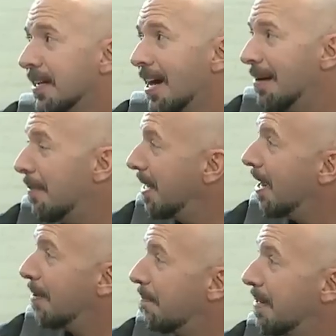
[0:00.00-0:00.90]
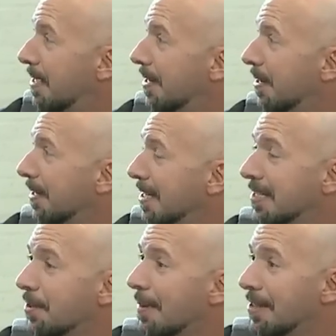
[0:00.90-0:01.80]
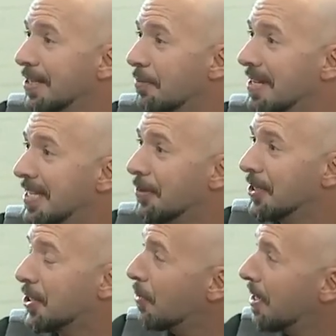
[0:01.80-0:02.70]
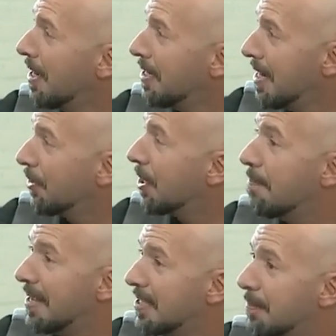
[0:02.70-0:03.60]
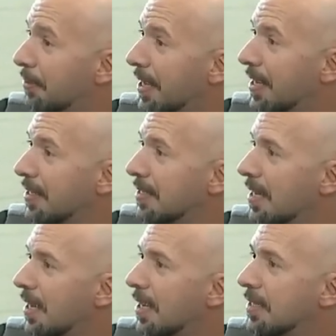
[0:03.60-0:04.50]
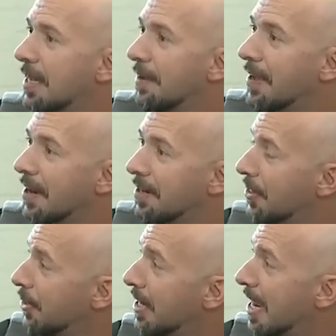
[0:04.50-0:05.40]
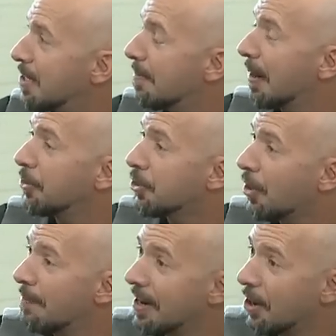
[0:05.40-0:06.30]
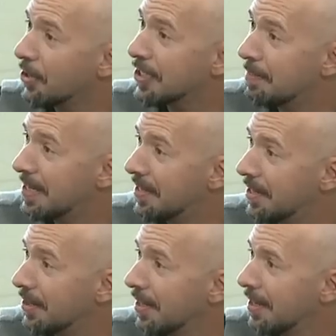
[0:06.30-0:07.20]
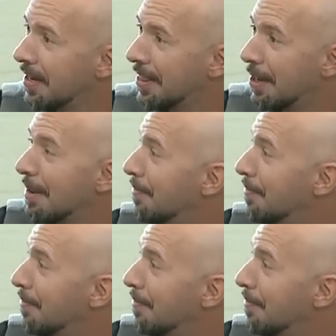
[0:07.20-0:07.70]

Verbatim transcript: yeah. I might not be there. That's yeah. another way, this way secret is don't never commit to plans. Say I've got another engagement, but I'll try my hardest to be there. That way,